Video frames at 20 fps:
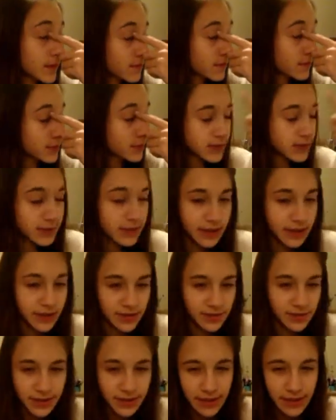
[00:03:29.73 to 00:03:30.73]
what's the
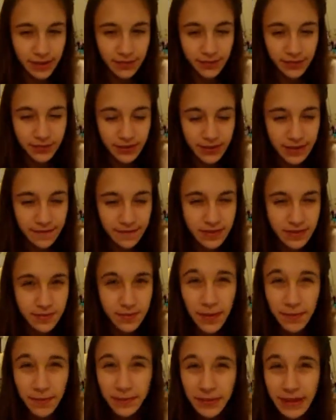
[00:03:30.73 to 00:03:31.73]
other one that everyone loves? The
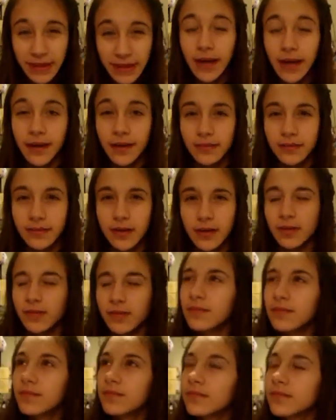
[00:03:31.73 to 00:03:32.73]
pumpkin carrot...
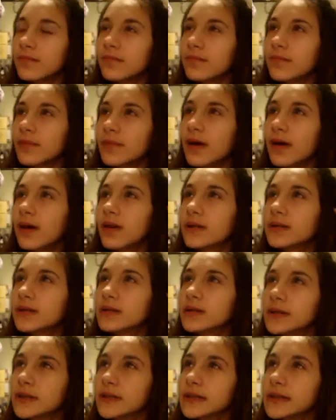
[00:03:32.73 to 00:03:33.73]
no, not.
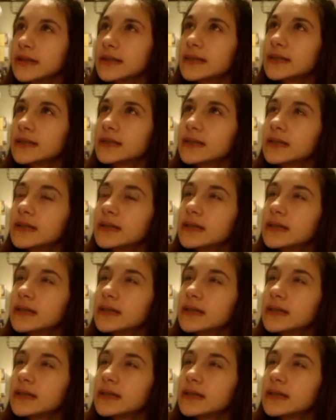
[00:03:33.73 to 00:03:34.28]
What is it?